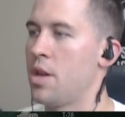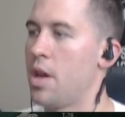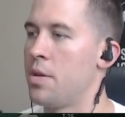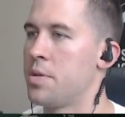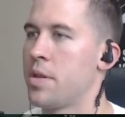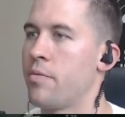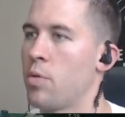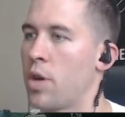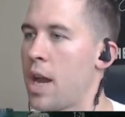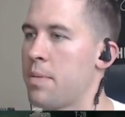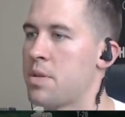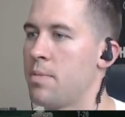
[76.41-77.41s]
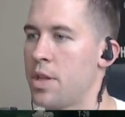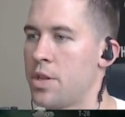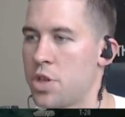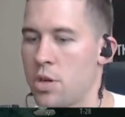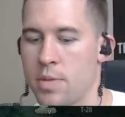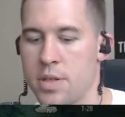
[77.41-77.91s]
Hundreds of them were captured by the
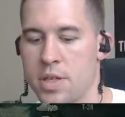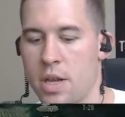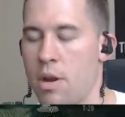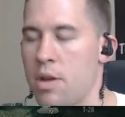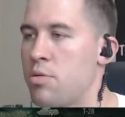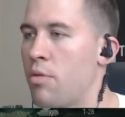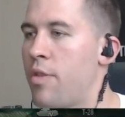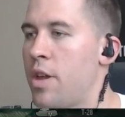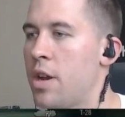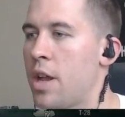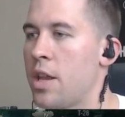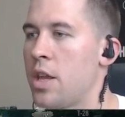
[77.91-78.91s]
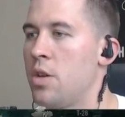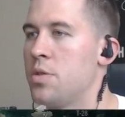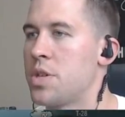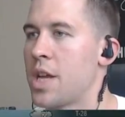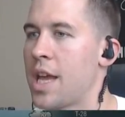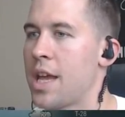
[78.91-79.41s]
Germans and retrofitted and used
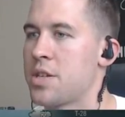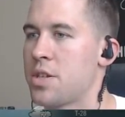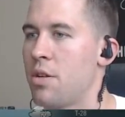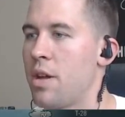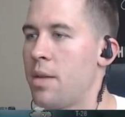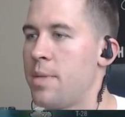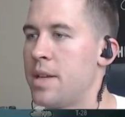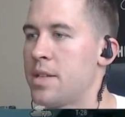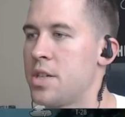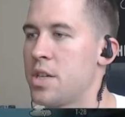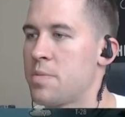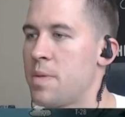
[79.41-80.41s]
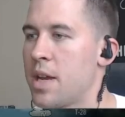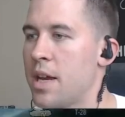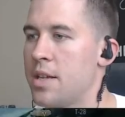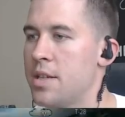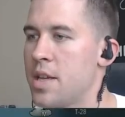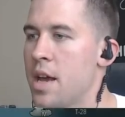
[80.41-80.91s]
against their enemies, just
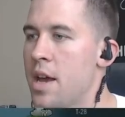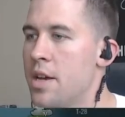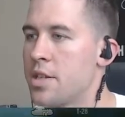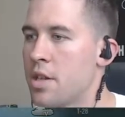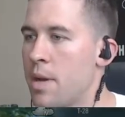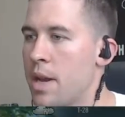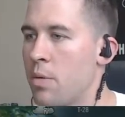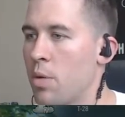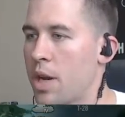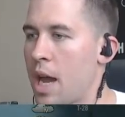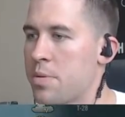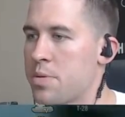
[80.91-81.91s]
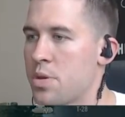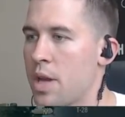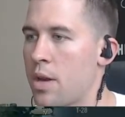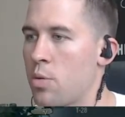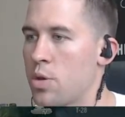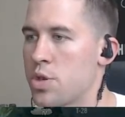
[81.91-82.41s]
because so many were captured and
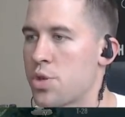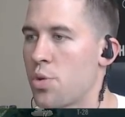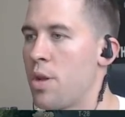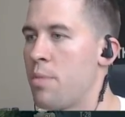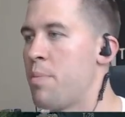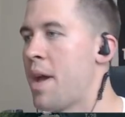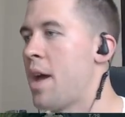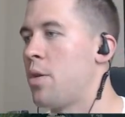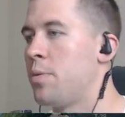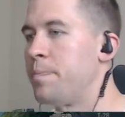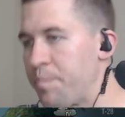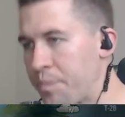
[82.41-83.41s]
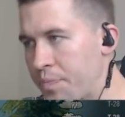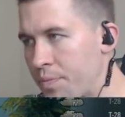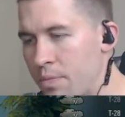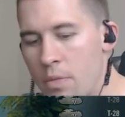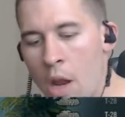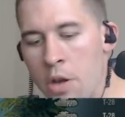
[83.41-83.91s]
or destroyed in battle
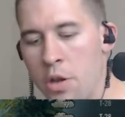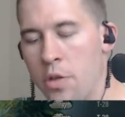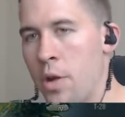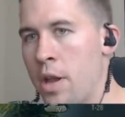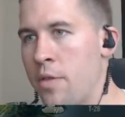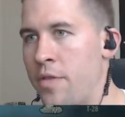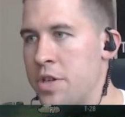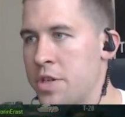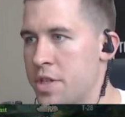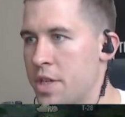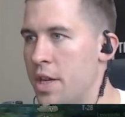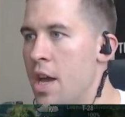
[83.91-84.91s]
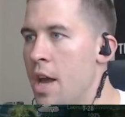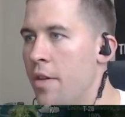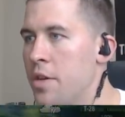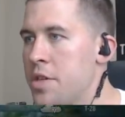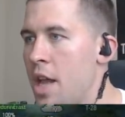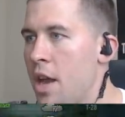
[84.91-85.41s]
due to their inefficiency.
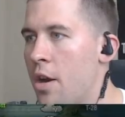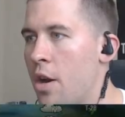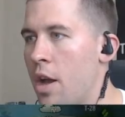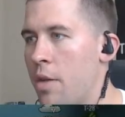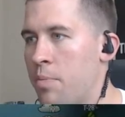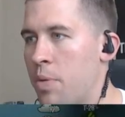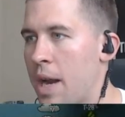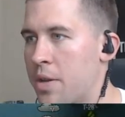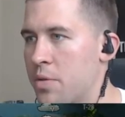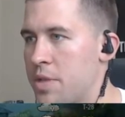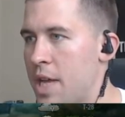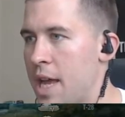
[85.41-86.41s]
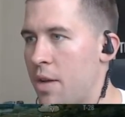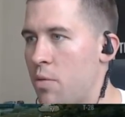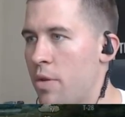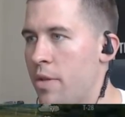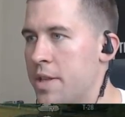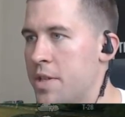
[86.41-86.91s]
There's another unpractical tank,
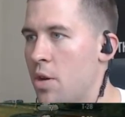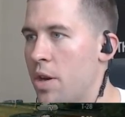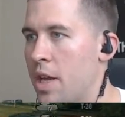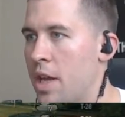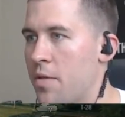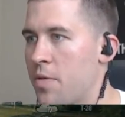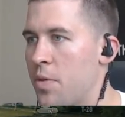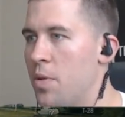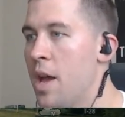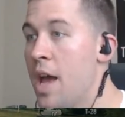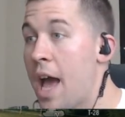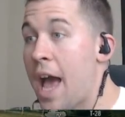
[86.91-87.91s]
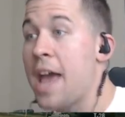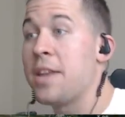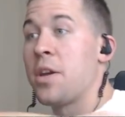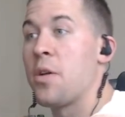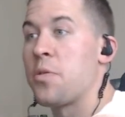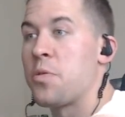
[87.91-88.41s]
one that's hard to get through. I had to
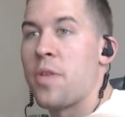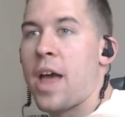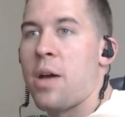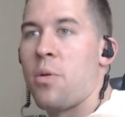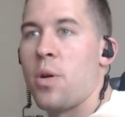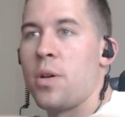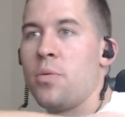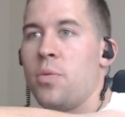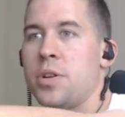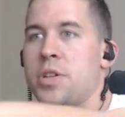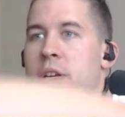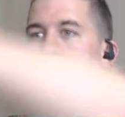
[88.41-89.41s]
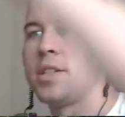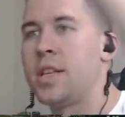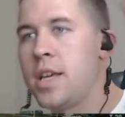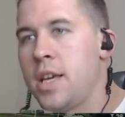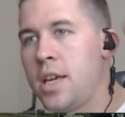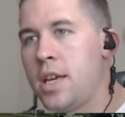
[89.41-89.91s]
go through that one, which is
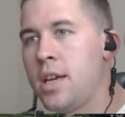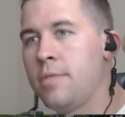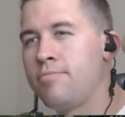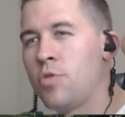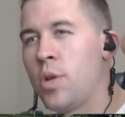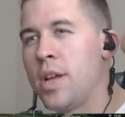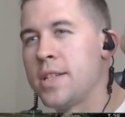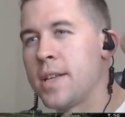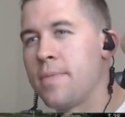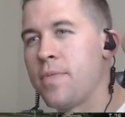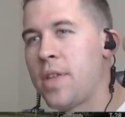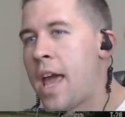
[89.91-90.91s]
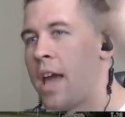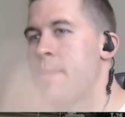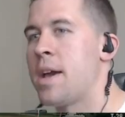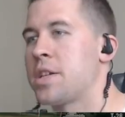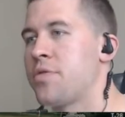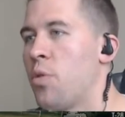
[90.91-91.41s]
the, the
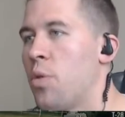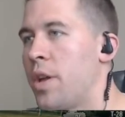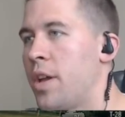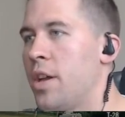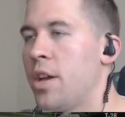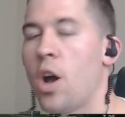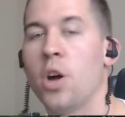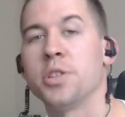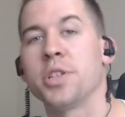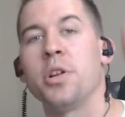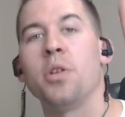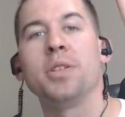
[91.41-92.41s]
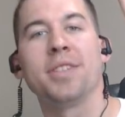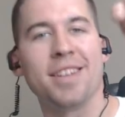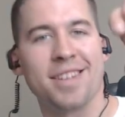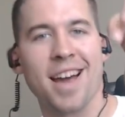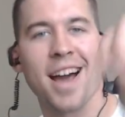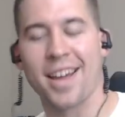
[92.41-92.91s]
AMX-40, also known as the
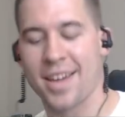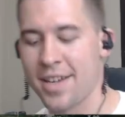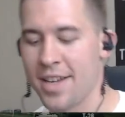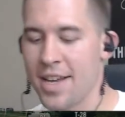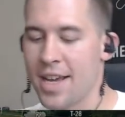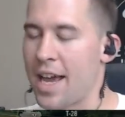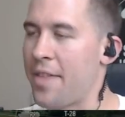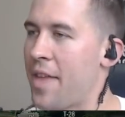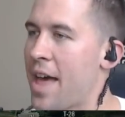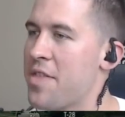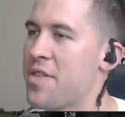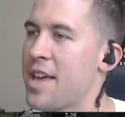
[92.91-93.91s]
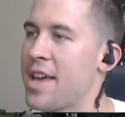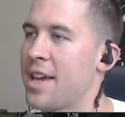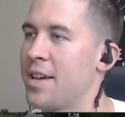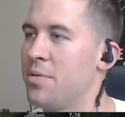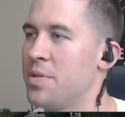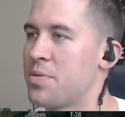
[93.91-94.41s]
Duck. And that
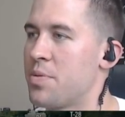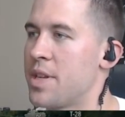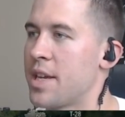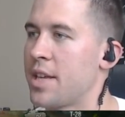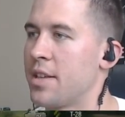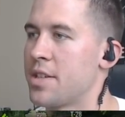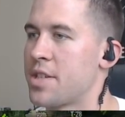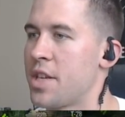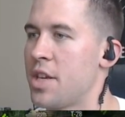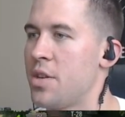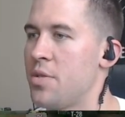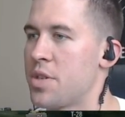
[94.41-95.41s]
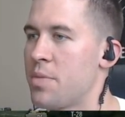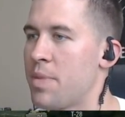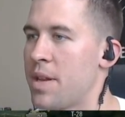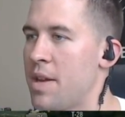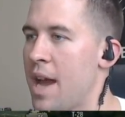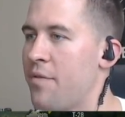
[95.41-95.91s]
thing was ridiculous to use, but
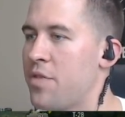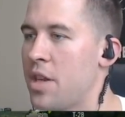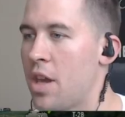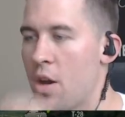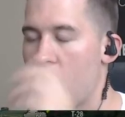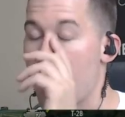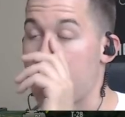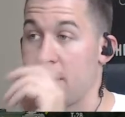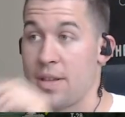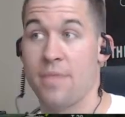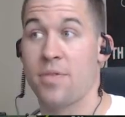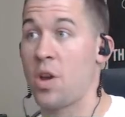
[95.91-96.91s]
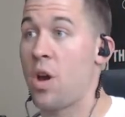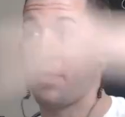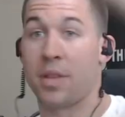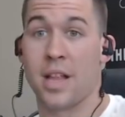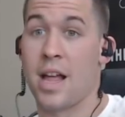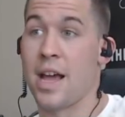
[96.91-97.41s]
you have to go up the
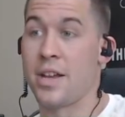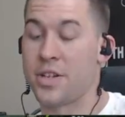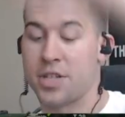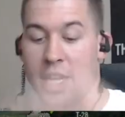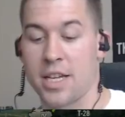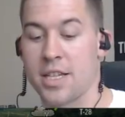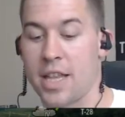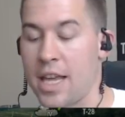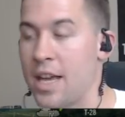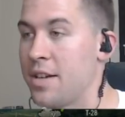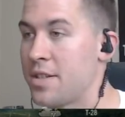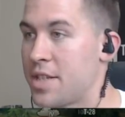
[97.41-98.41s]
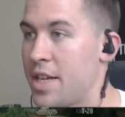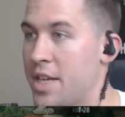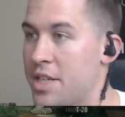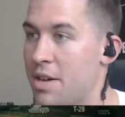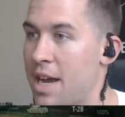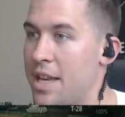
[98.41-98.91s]
line just to get to the ELC.
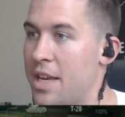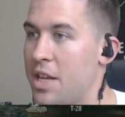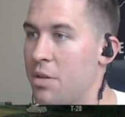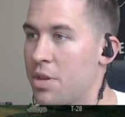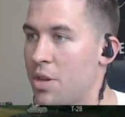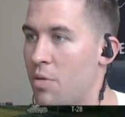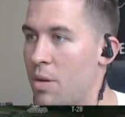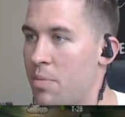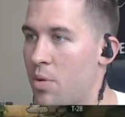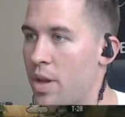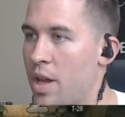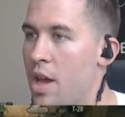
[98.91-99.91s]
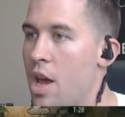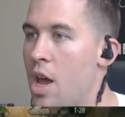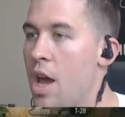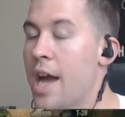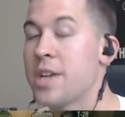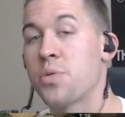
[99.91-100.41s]
So I had to deal with it at one point.
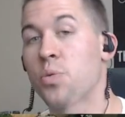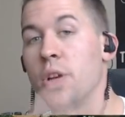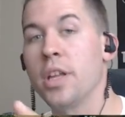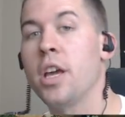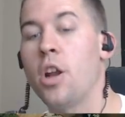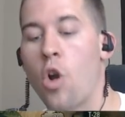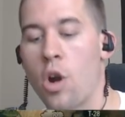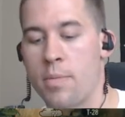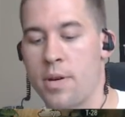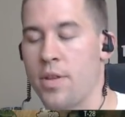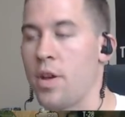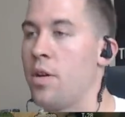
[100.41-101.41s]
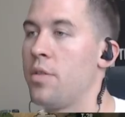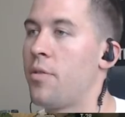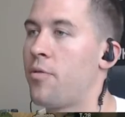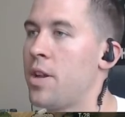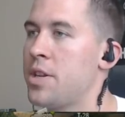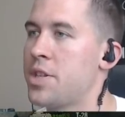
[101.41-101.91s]
Has really good armor though. The
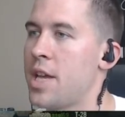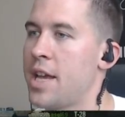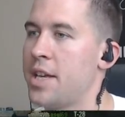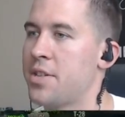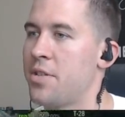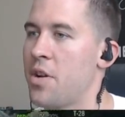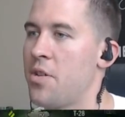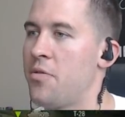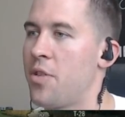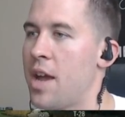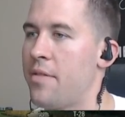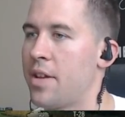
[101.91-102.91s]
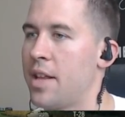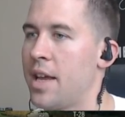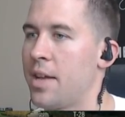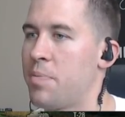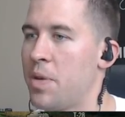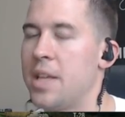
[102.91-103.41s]
French tanks are known for having
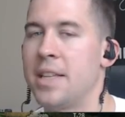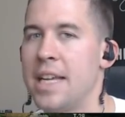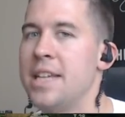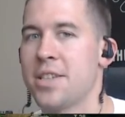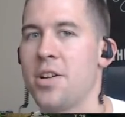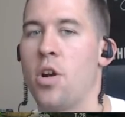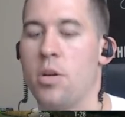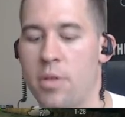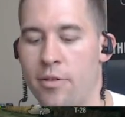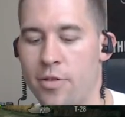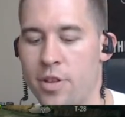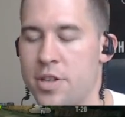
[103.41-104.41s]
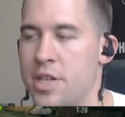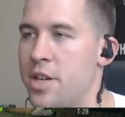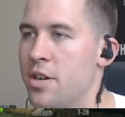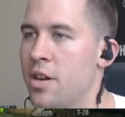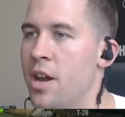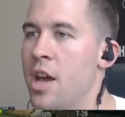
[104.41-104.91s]
like pretty decent armor for the
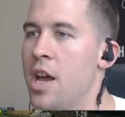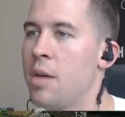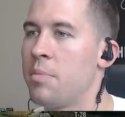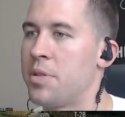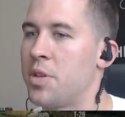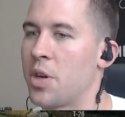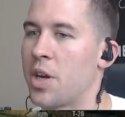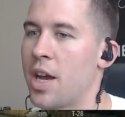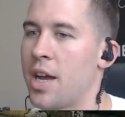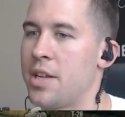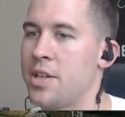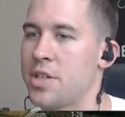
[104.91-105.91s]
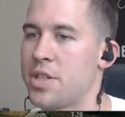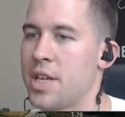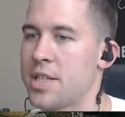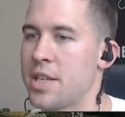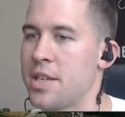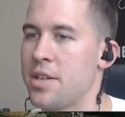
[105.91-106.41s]
tier, but their gun just
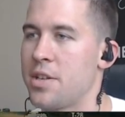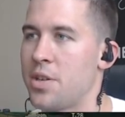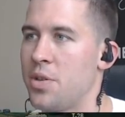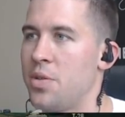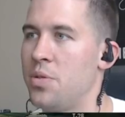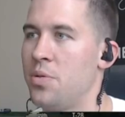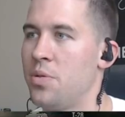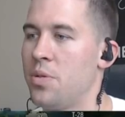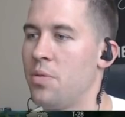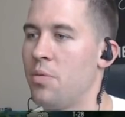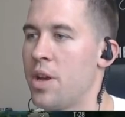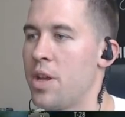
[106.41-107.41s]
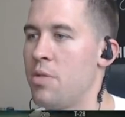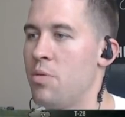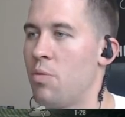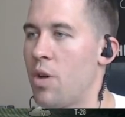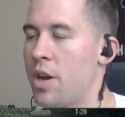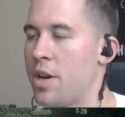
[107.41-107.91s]
doesn't do what you would
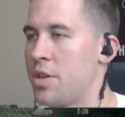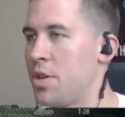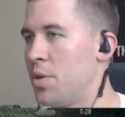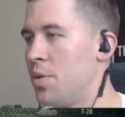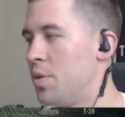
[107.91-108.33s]
want it to.